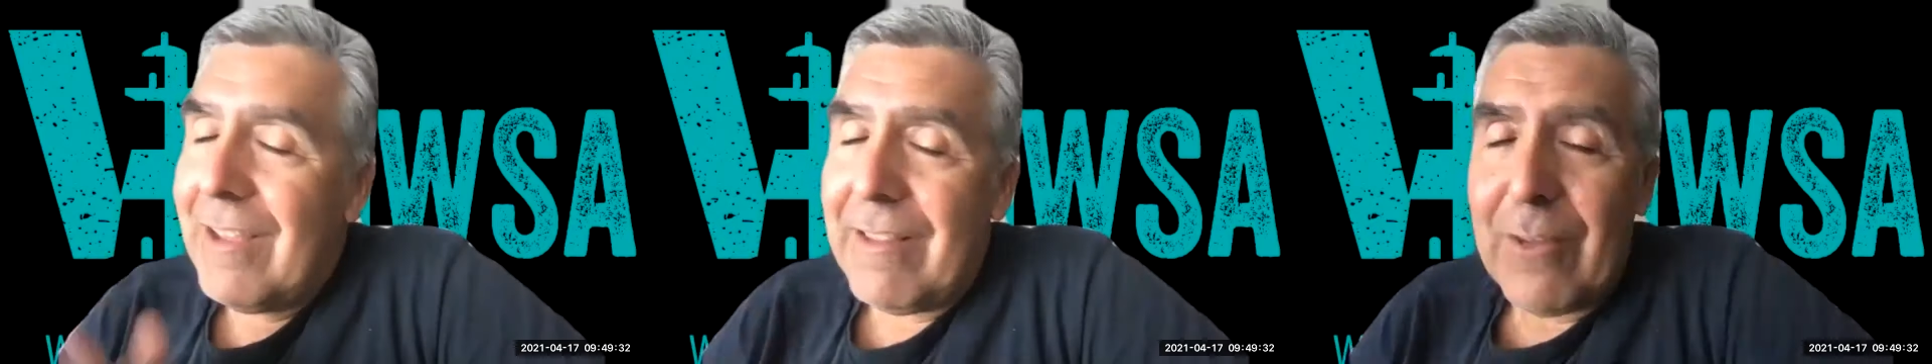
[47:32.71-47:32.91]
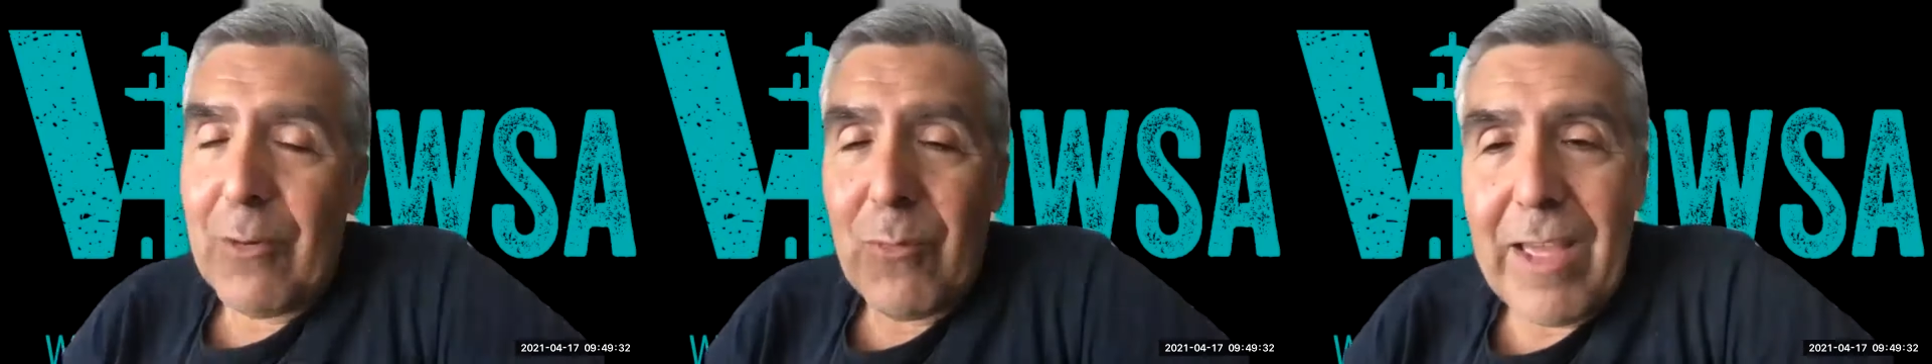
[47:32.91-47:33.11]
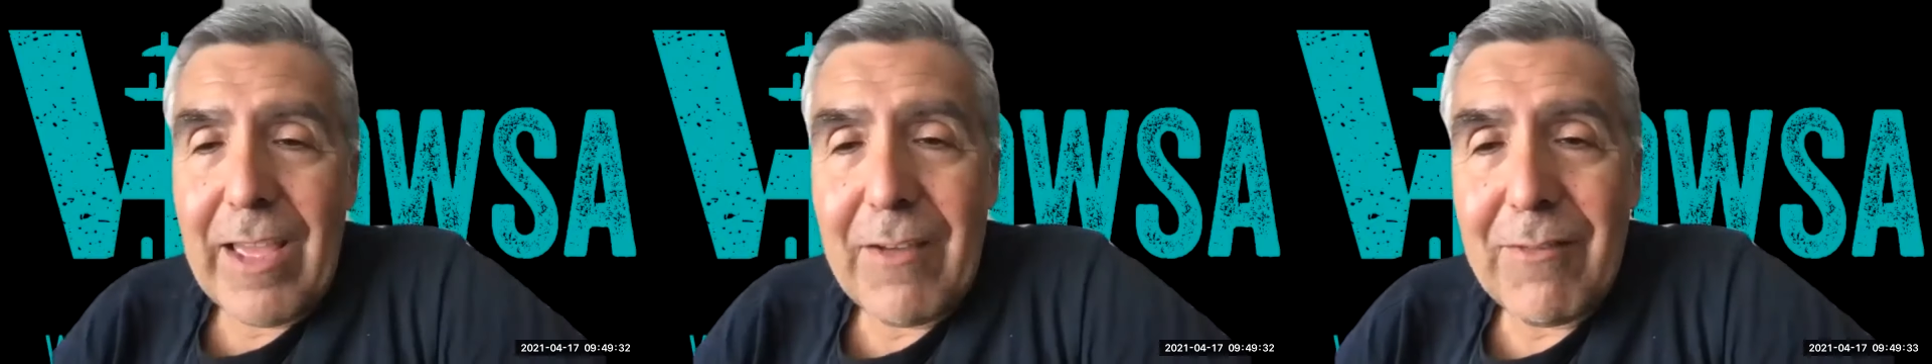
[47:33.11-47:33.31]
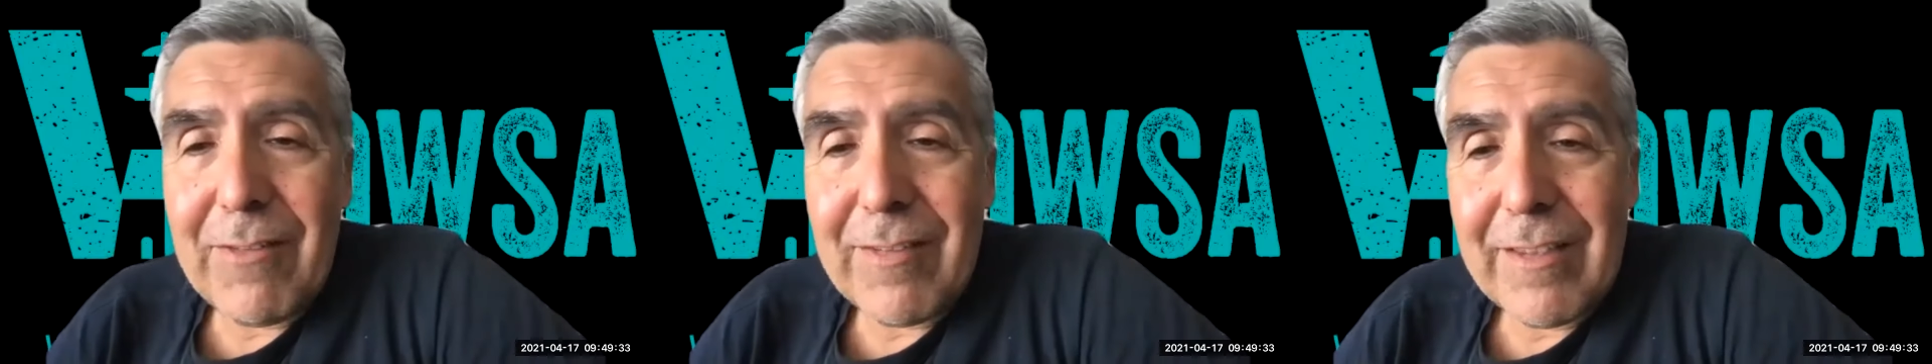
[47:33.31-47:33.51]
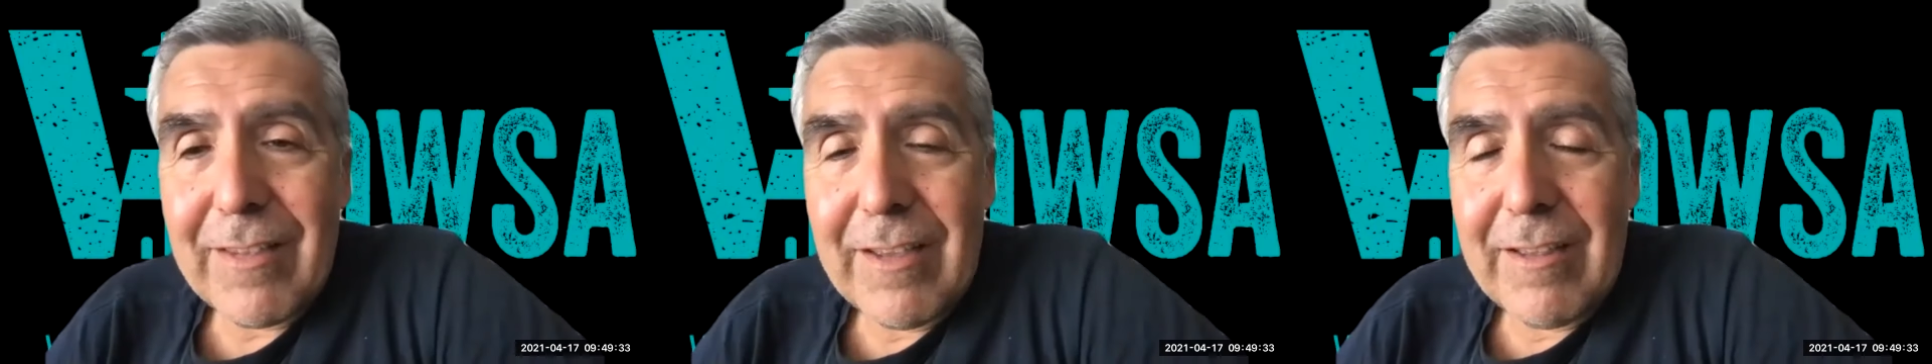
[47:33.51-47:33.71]
the
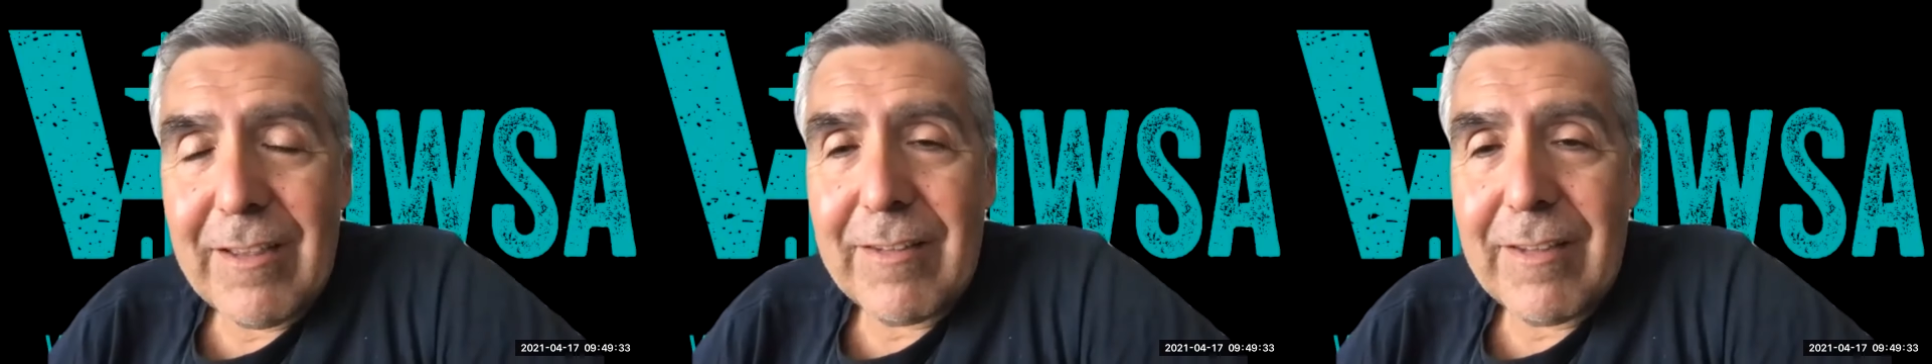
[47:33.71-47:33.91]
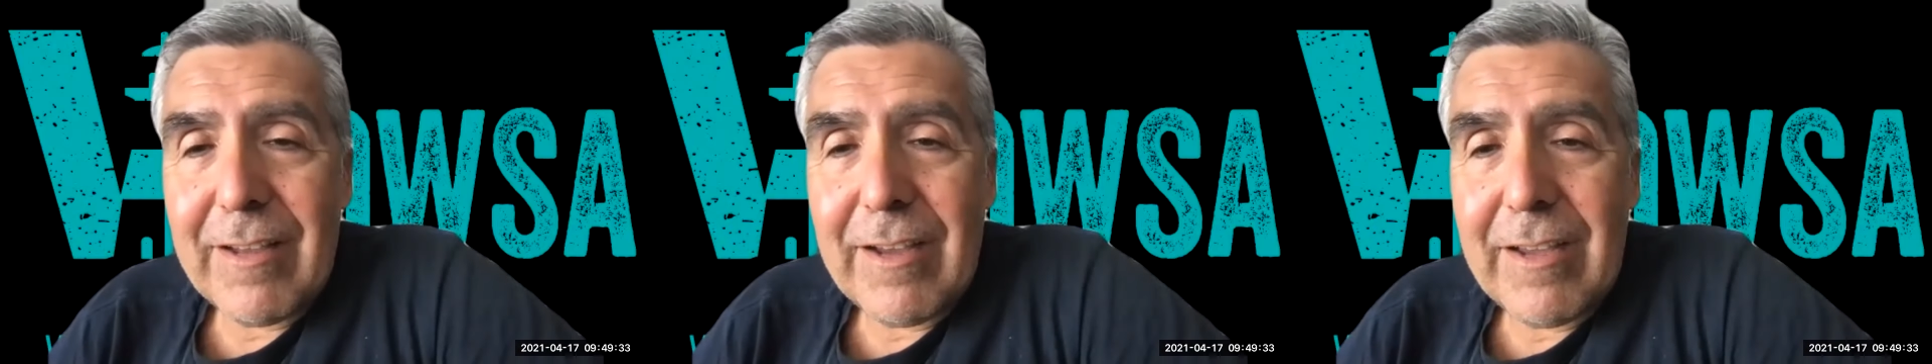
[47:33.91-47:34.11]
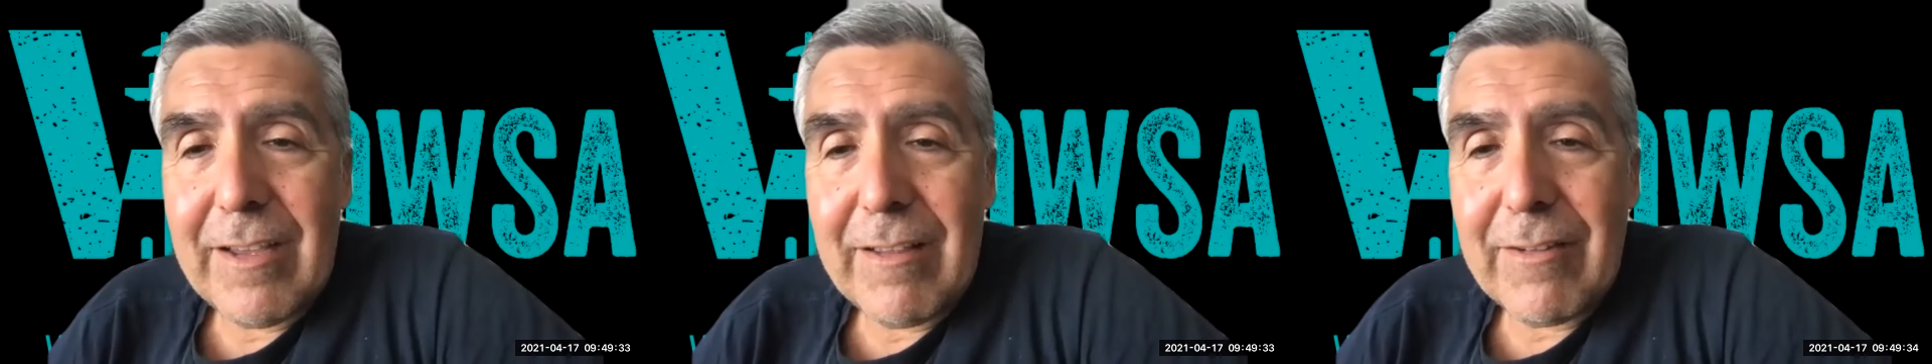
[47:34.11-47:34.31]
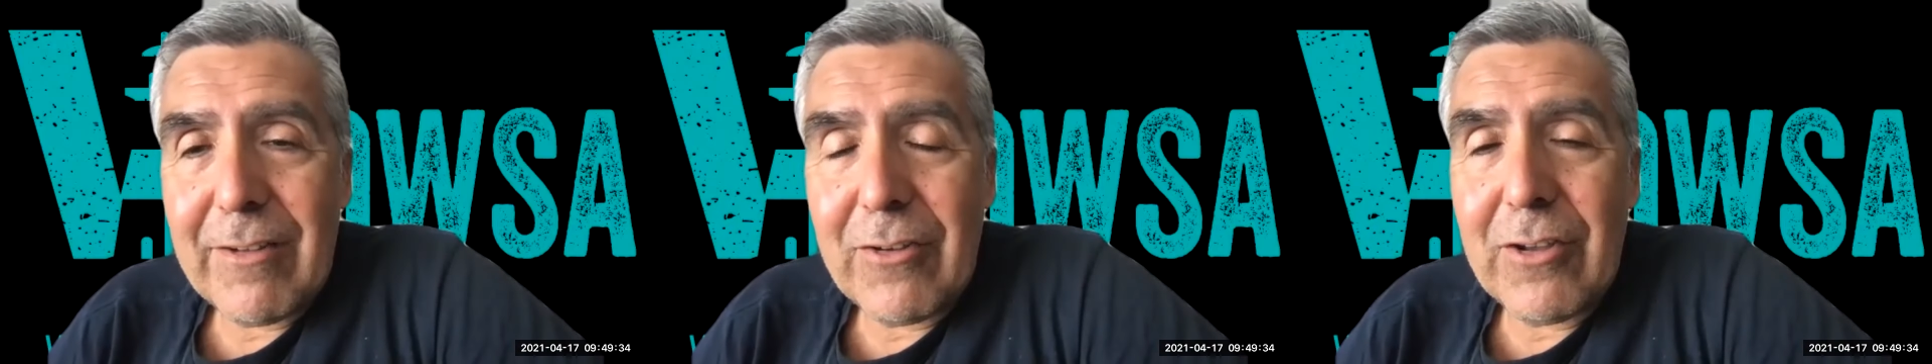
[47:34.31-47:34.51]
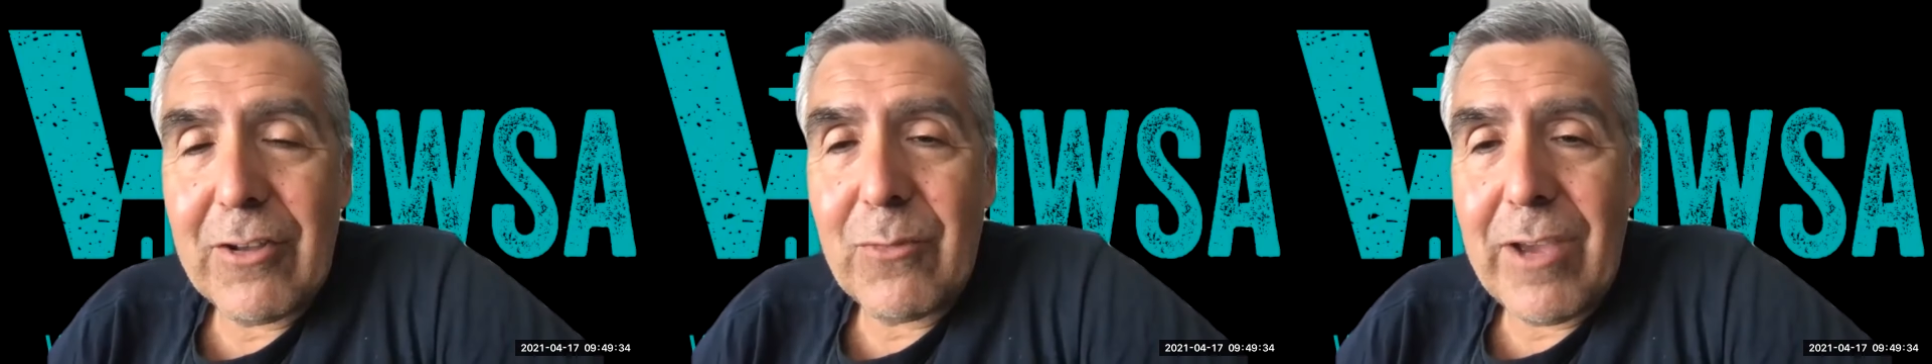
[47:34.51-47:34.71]
waves is a is a
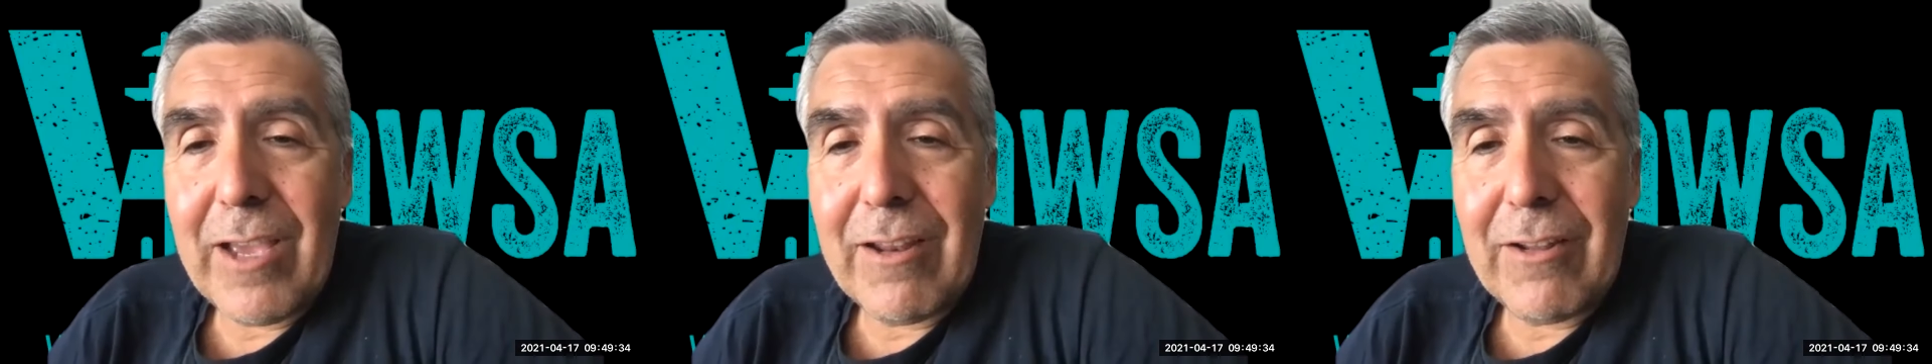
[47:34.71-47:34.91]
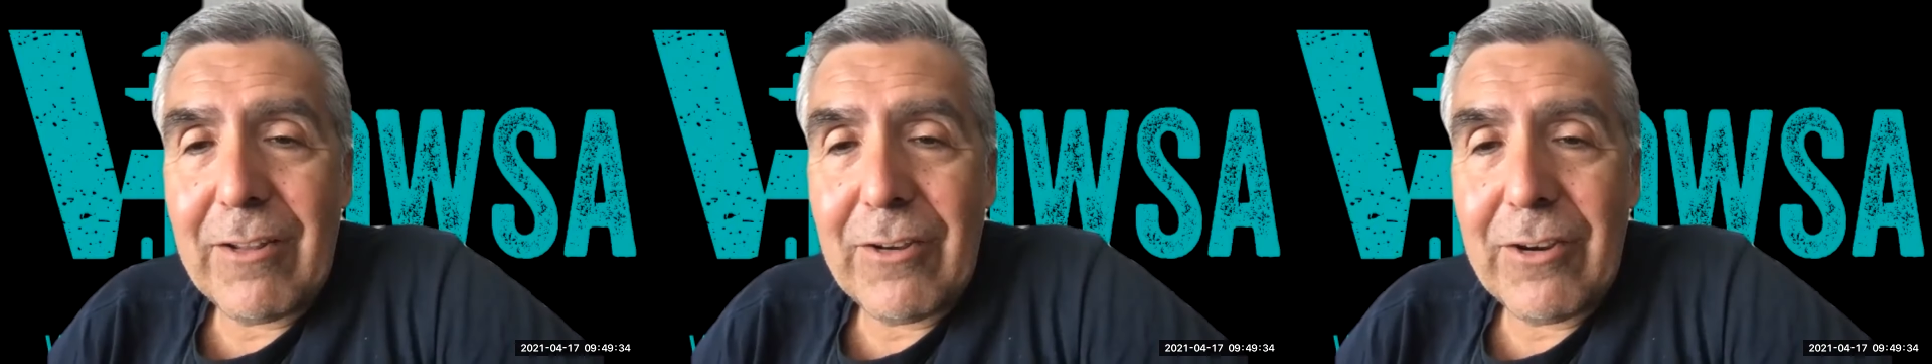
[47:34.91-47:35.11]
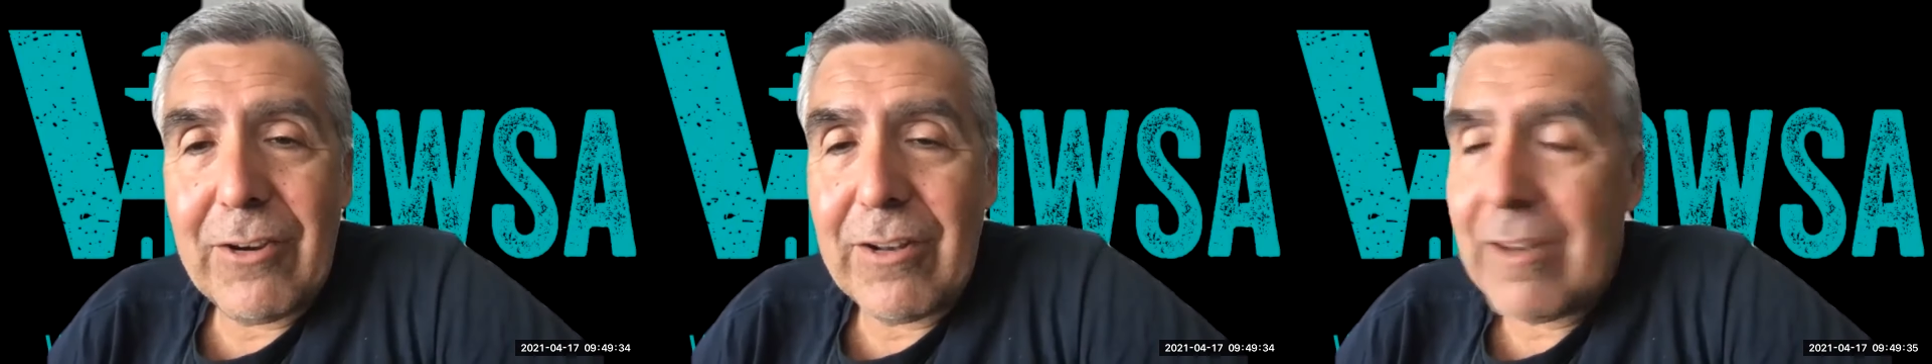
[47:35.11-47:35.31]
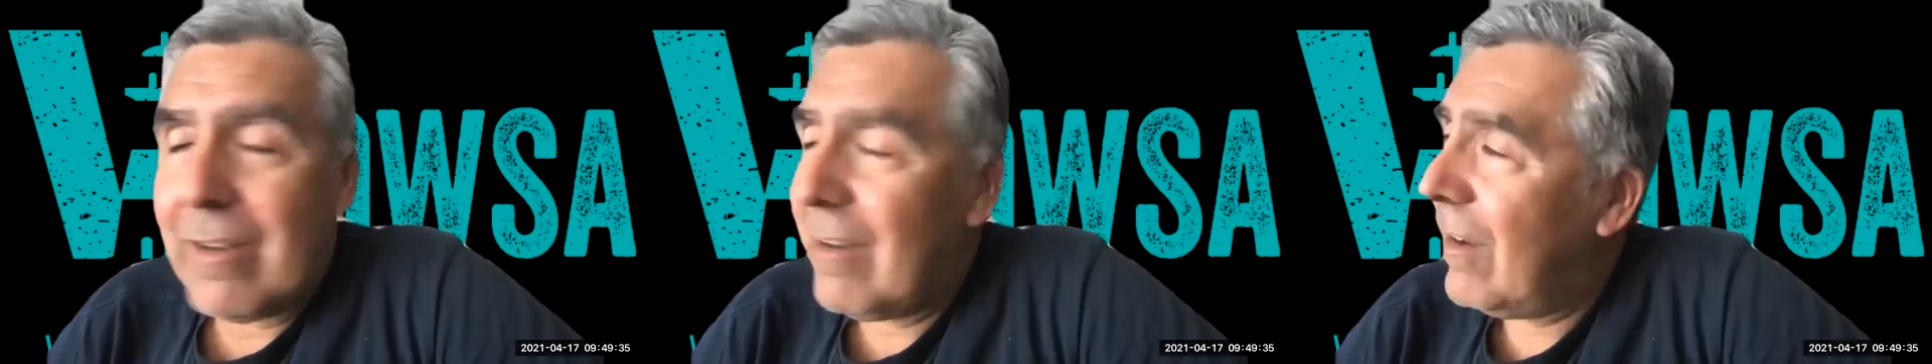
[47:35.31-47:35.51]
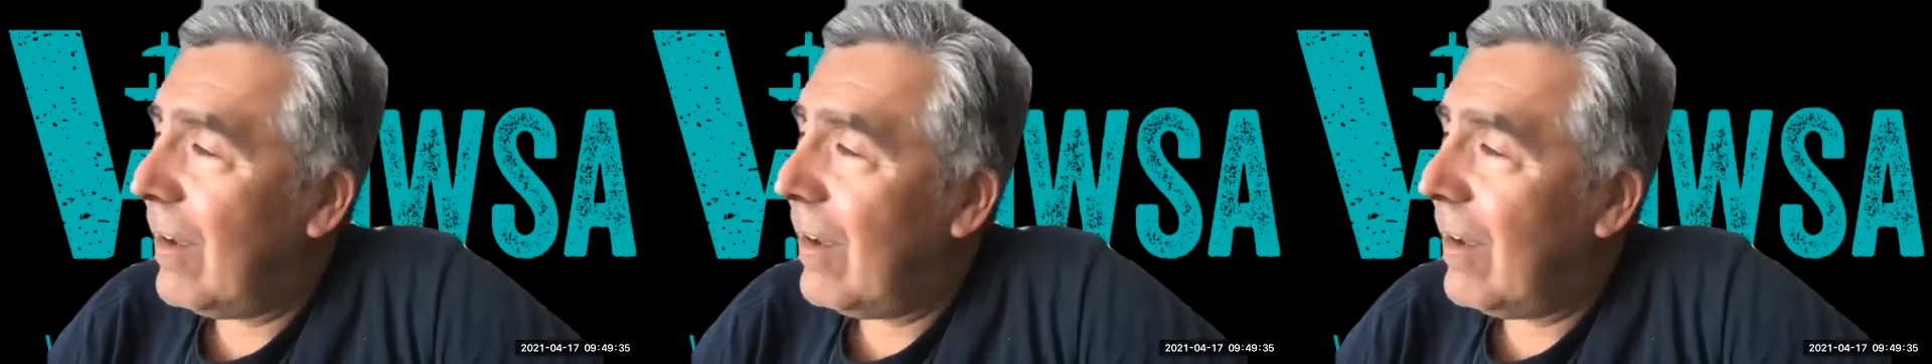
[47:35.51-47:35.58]
good way to learn